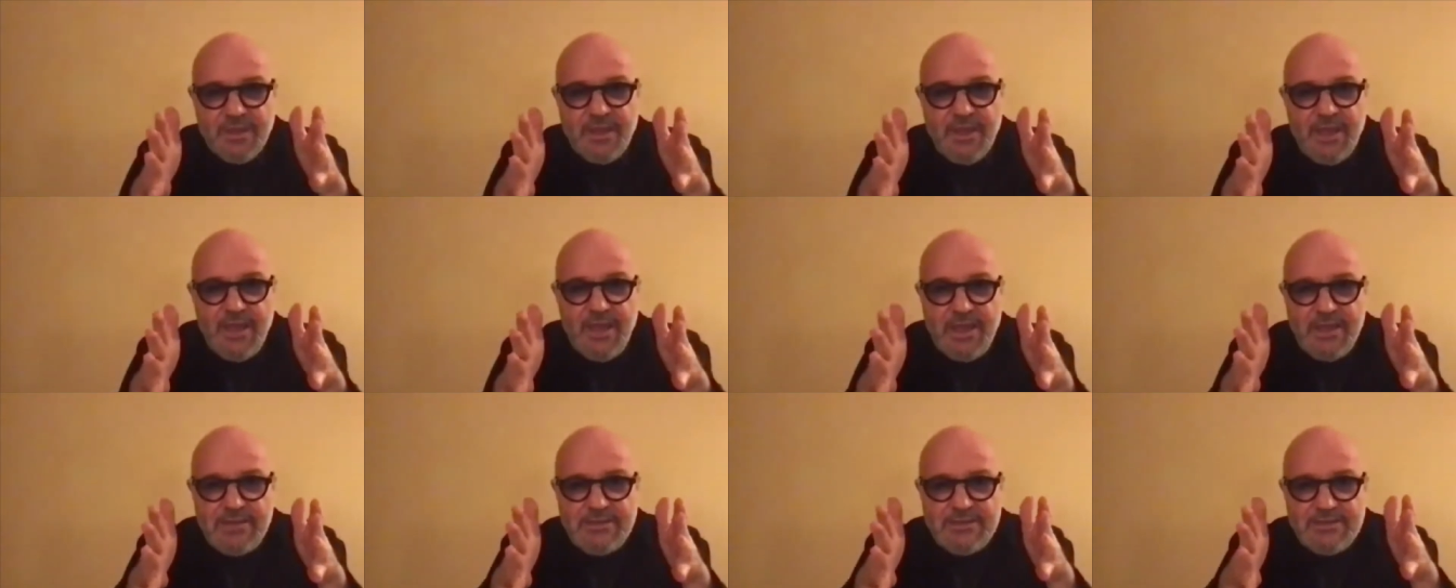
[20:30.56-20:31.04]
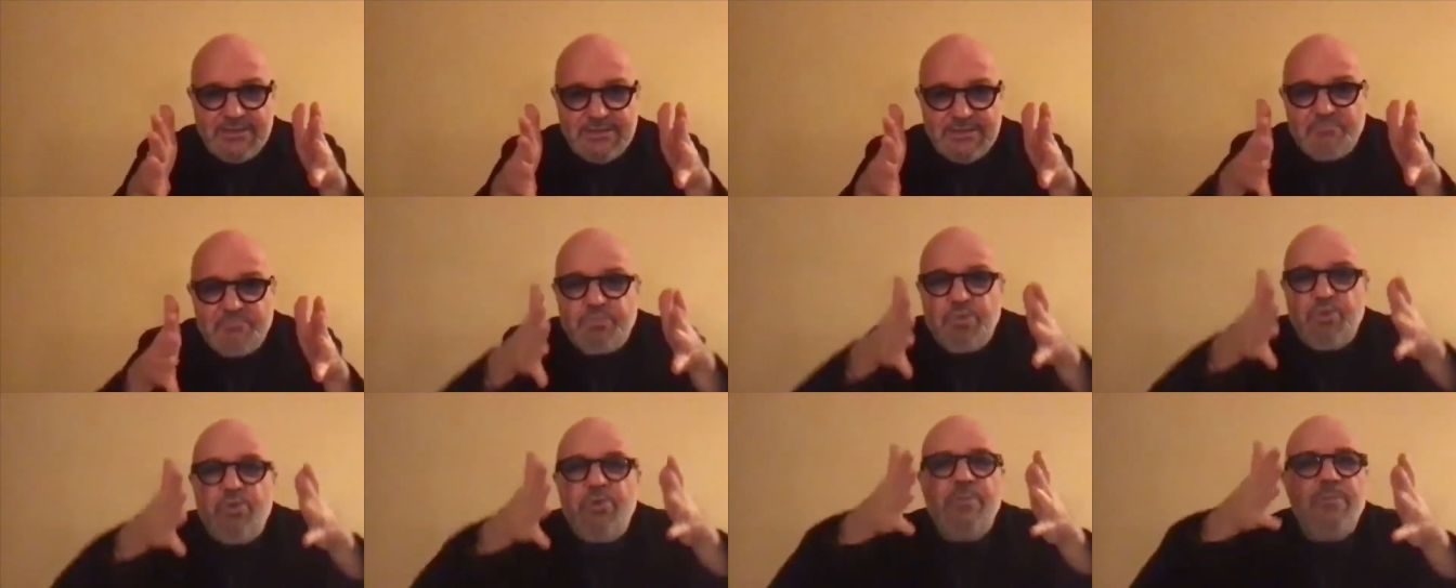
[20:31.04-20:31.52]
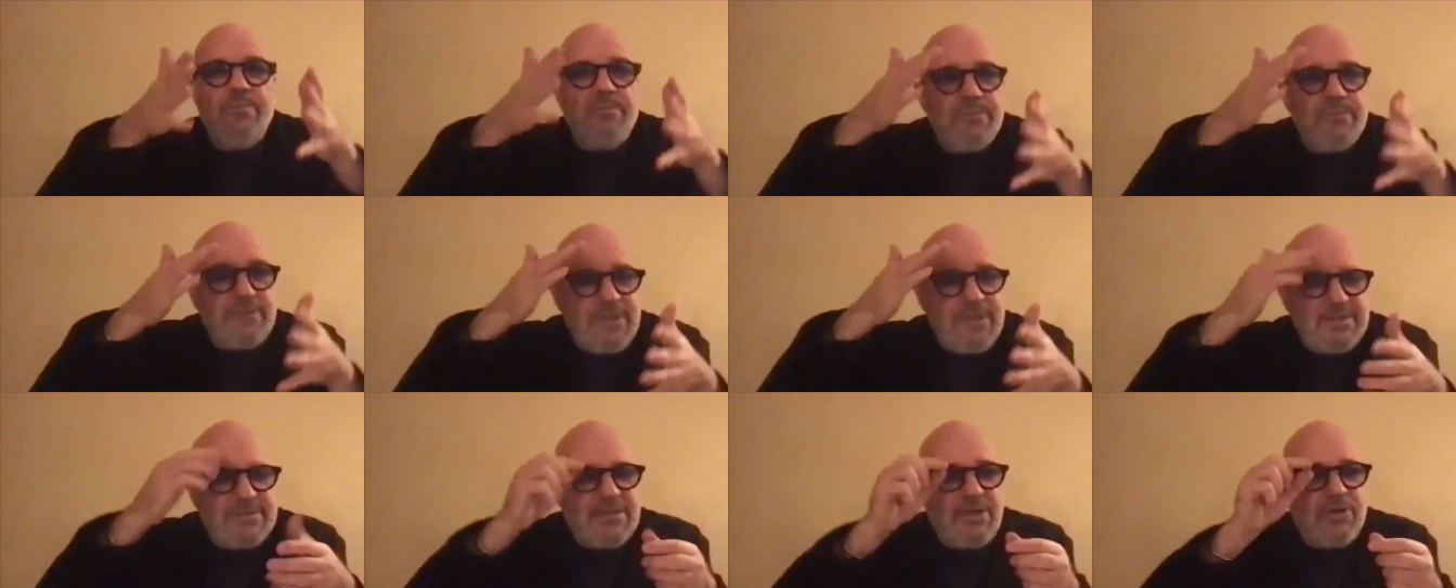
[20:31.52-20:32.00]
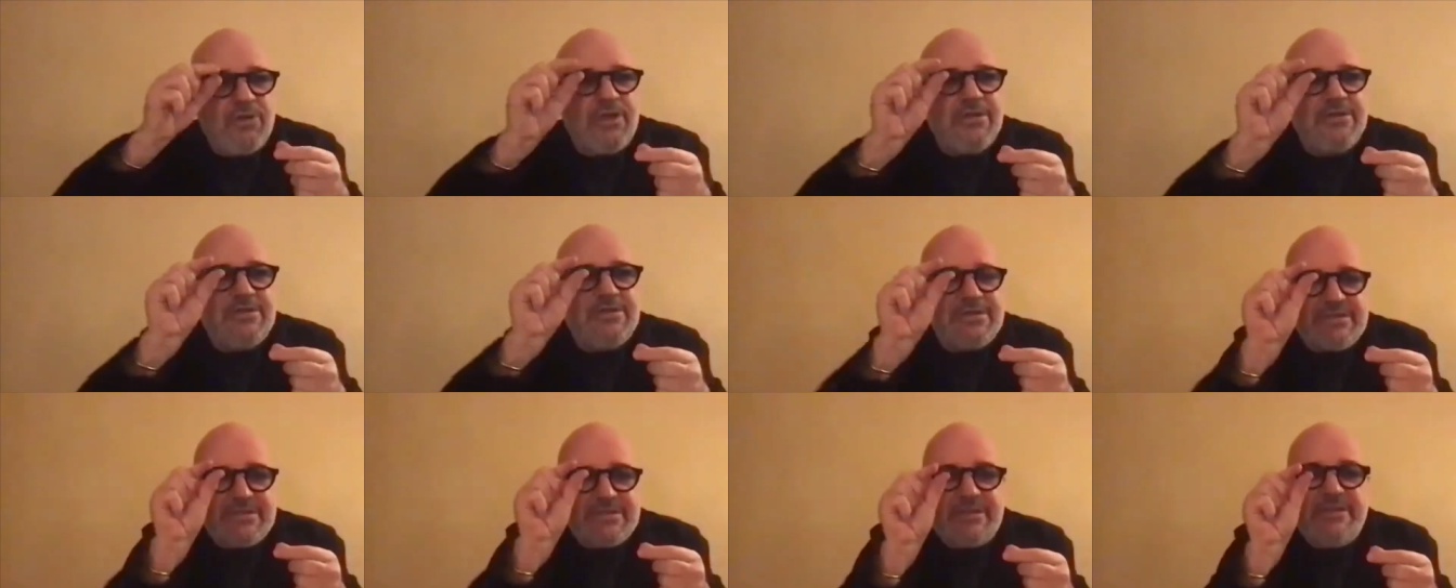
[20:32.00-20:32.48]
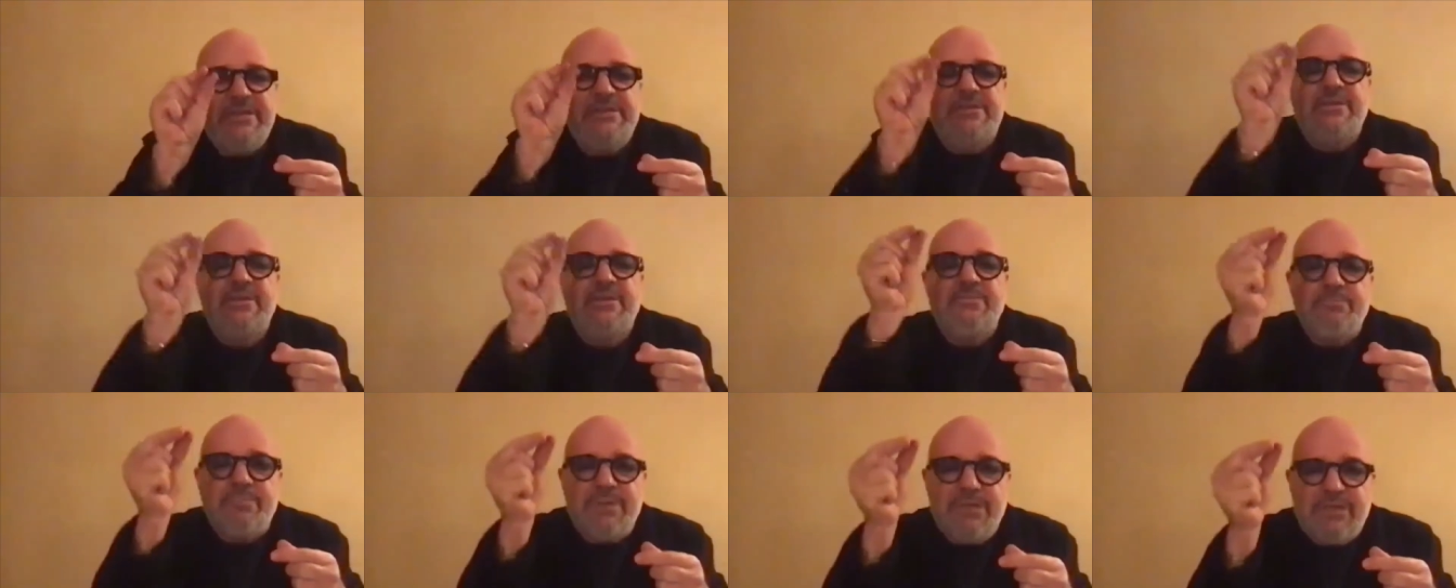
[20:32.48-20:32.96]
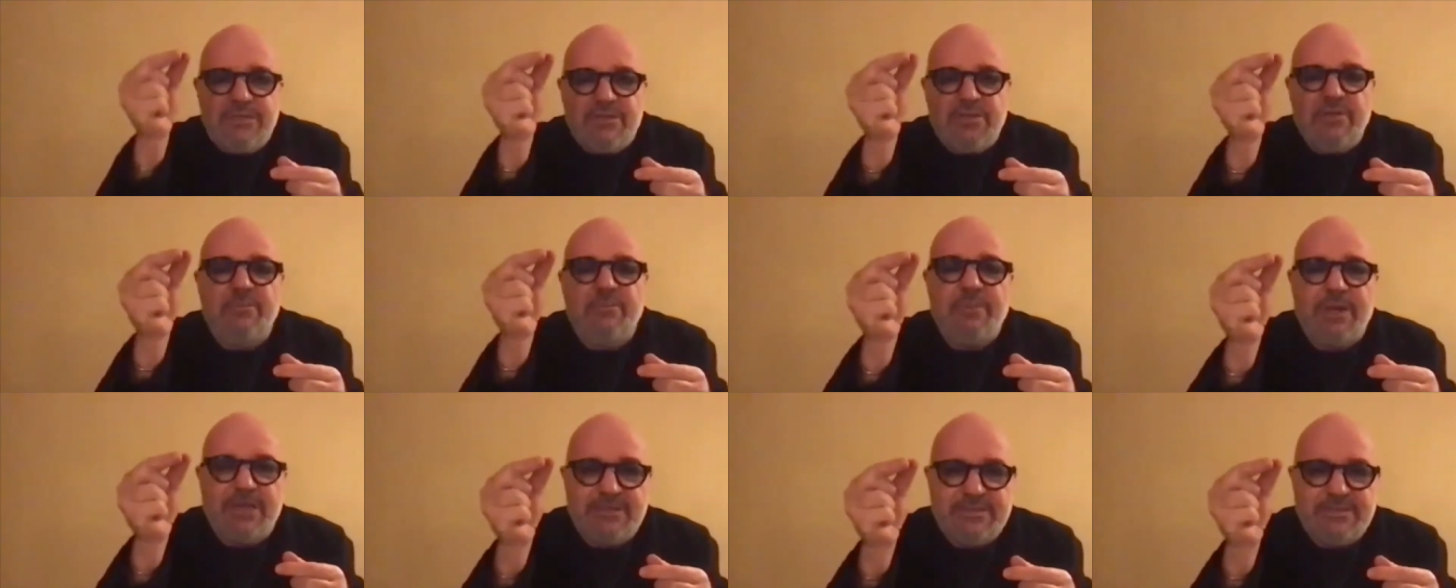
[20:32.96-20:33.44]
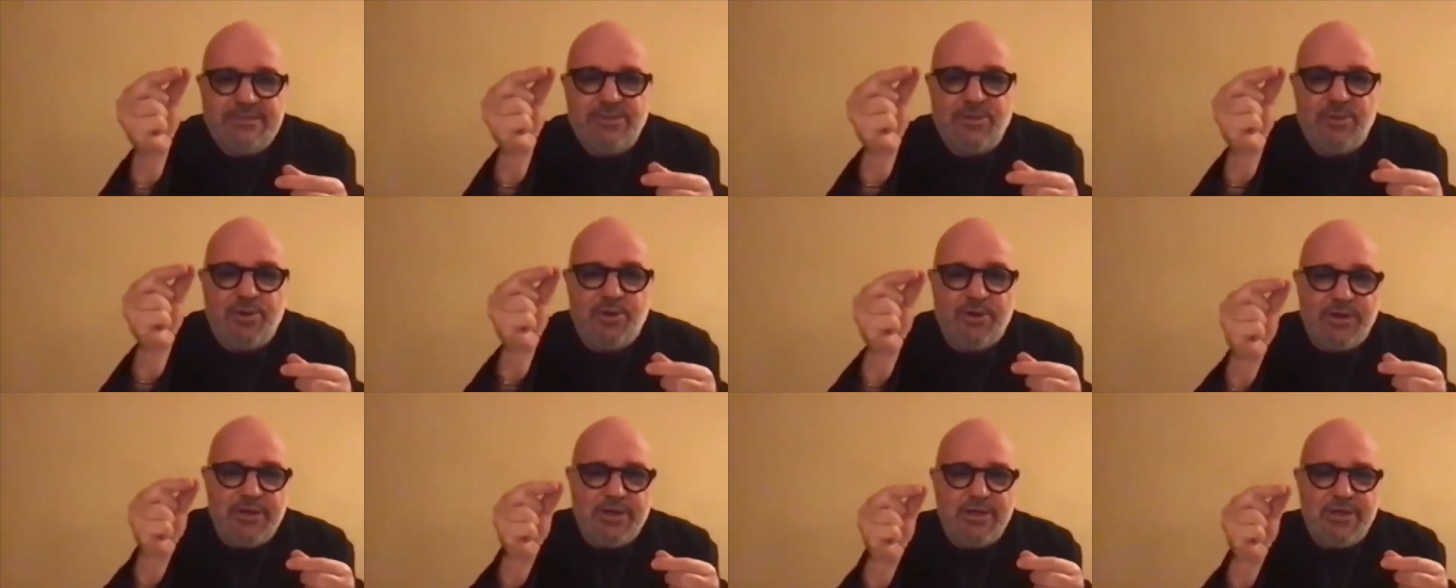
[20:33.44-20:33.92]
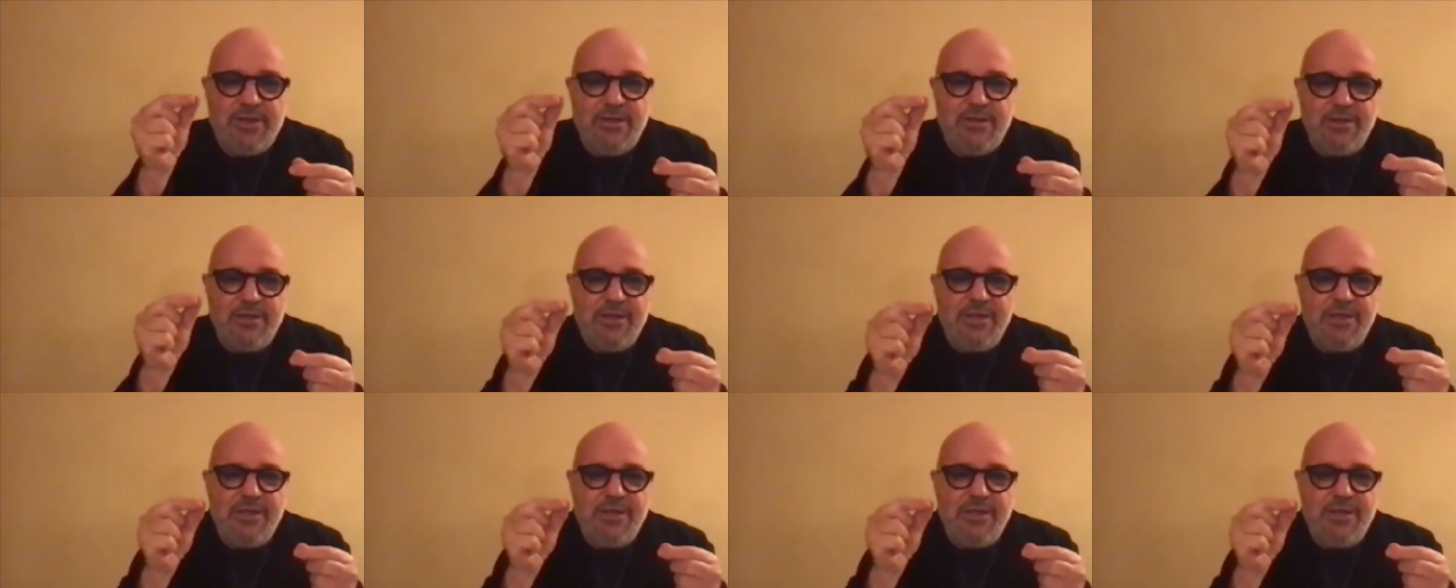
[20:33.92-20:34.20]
and boom, then I say, okay, this is a little bit of my story.